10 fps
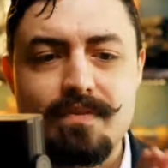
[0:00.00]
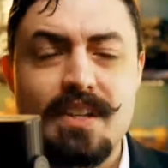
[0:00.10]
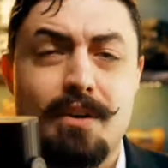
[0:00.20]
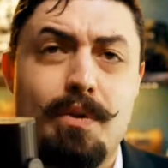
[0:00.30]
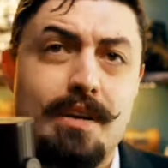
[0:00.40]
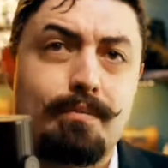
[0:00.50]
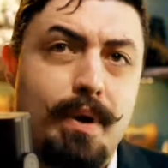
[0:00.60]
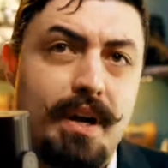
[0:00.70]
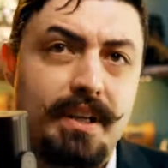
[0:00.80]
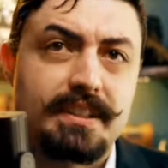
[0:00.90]
around
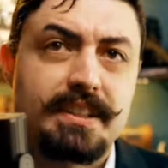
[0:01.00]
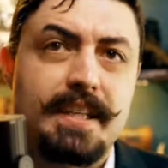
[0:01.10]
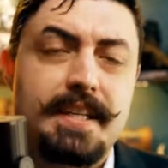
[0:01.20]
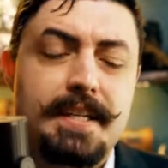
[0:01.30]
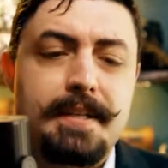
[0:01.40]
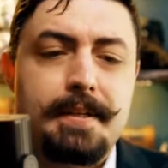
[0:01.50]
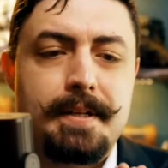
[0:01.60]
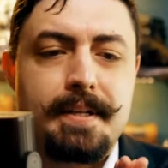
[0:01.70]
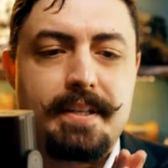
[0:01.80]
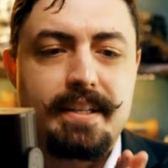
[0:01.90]
products.
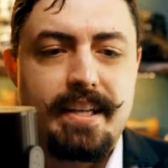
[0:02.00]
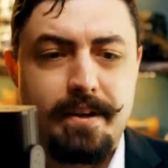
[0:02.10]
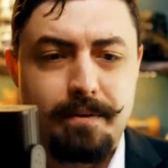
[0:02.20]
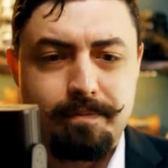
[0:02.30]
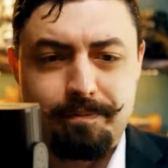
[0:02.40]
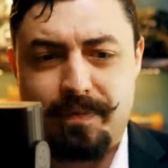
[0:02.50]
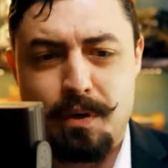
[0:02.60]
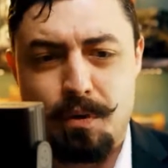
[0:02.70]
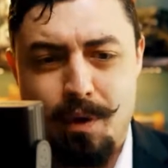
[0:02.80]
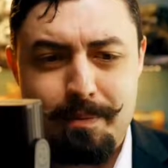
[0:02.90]
Now,
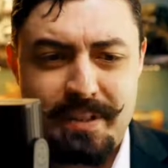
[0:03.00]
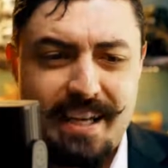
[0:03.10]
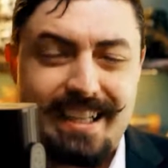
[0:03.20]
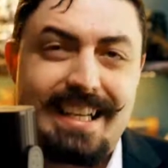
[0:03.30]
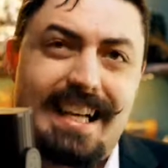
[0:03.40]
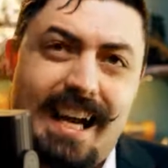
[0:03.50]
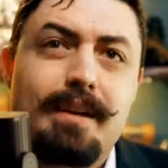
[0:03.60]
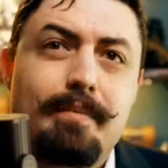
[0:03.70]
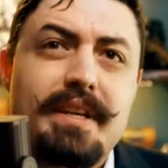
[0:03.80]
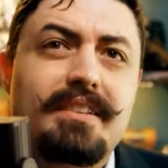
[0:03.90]
your website can kind of
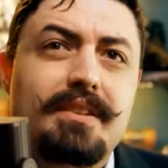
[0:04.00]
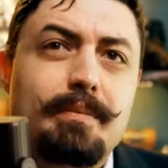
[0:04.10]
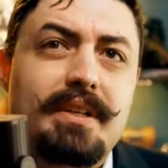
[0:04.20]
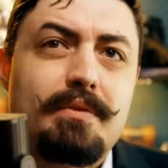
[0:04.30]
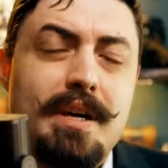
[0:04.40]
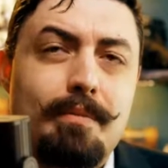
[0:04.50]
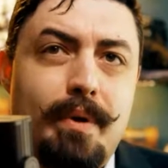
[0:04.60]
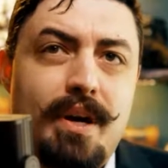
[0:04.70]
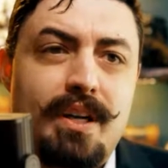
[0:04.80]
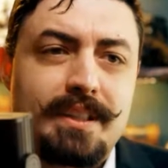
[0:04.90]
be a little bit around
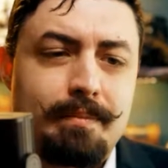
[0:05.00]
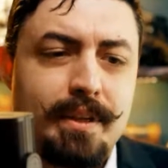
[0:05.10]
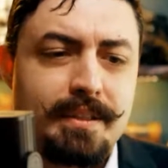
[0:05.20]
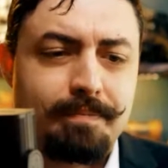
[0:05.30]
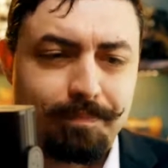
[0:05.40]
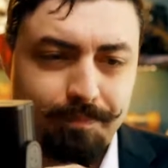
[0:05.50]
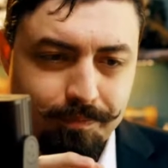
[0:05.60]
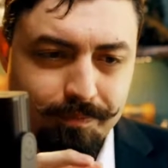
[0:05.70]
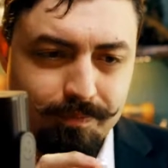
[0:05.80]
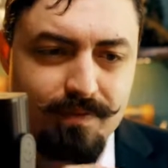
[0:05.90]
products, but
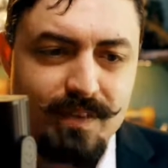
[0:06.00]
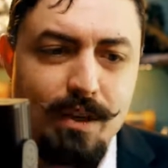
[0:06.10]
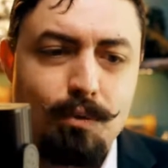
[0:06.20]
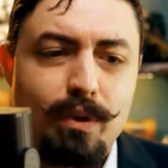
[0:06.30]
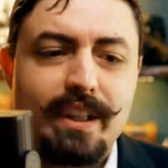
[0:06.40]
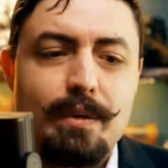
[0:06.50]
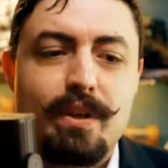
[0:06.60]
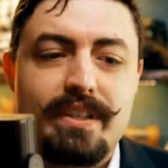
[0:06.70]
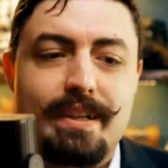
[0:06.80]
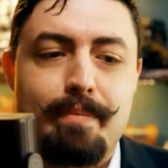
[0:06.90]
really where
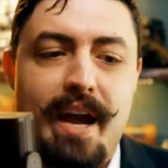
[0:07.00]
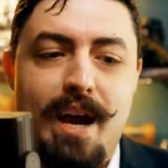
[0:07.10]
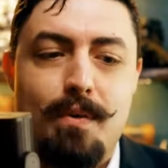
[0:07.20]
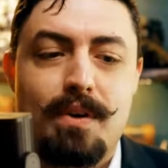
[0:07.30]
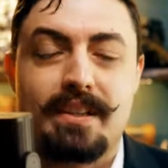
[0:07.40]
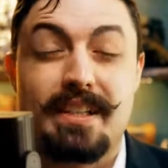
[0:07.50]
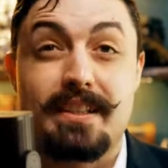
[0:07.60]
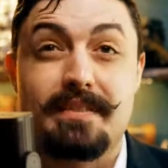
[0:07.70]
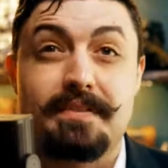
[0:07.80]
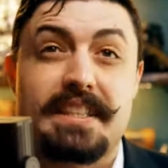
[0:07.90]
the power
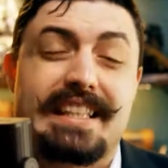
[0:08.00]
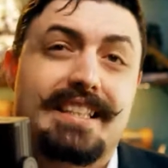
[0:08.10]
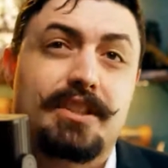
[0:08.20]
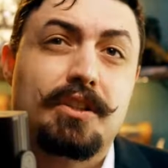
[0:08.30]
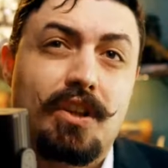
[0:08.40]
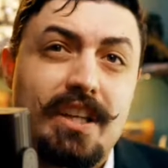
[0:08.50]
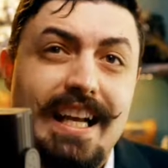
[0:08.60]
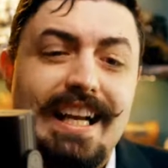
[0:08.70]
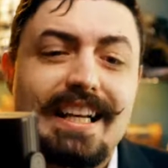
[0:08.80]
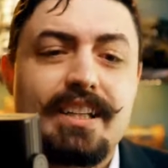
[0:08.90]
comes is
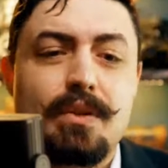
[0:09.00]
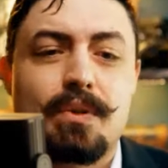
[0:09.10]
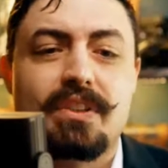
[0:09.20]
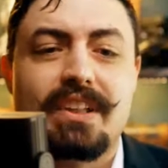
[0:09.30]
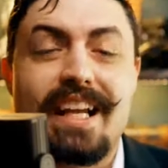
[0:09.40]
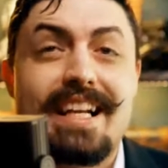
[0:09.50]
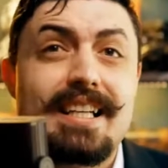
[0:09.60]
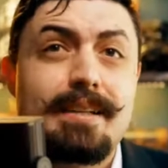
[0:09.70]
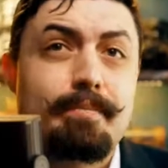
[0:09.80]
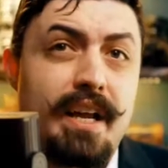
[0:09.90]
creating your
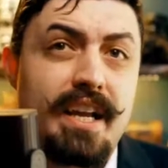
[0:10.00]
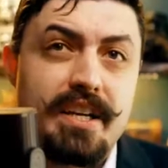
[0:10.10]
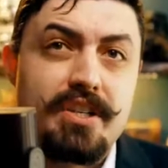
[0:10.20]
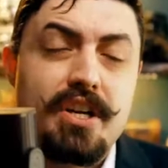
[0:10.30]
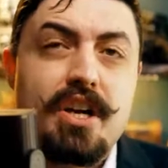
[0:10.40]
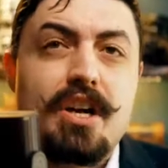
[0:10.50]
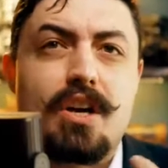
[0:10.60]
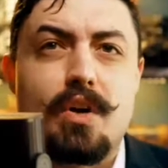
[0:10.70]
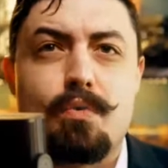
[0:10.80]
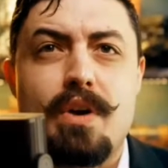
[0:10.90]
landing page
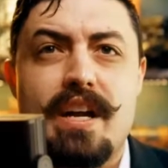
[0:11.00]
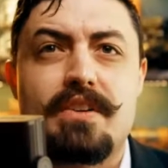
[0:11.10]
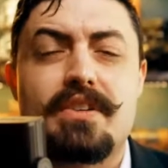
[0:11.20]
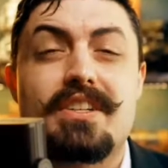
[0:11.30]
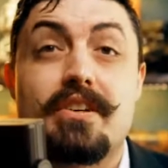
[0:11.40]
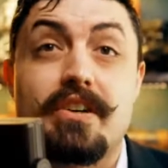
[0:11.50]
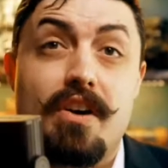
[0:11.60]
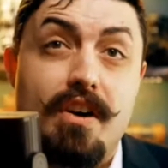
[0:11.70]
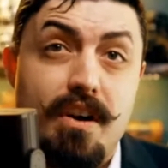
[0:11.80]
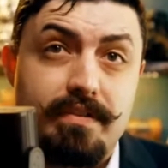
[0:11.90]
around an
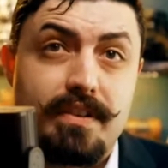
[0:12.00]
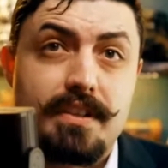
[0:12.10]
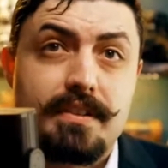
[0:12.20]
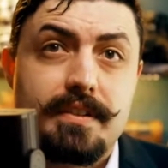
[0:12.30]
offer,